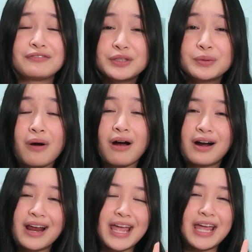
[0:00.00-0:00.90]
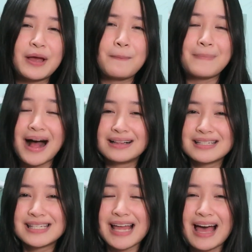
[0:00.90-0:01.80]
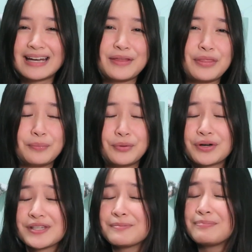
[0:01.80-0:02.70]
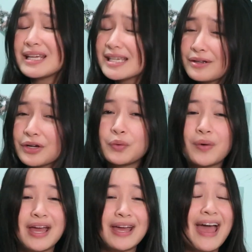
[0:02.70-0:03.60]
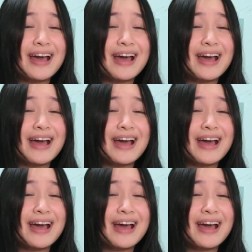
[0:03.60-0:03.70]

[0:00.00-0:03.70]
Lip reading: If you are a Mal stan in the books, please look away.